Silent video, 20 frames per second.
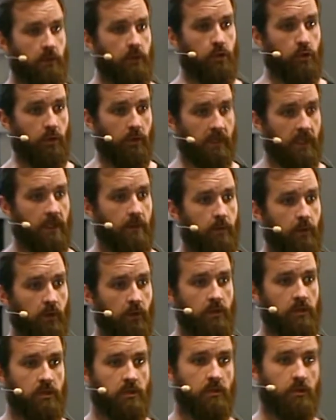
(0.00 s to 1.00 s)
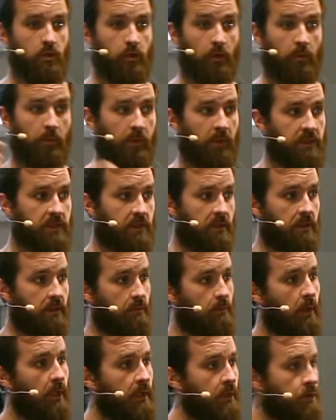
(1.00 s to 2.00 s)
two cables, to the plus and the
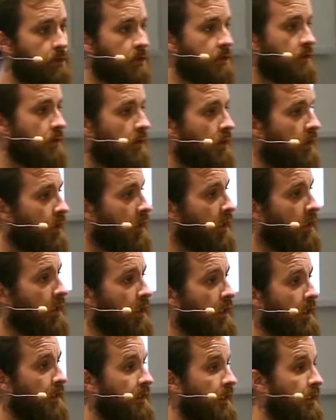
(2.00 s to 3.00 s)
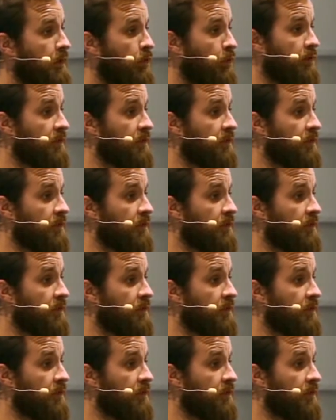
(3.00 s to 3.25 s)
minus, and then you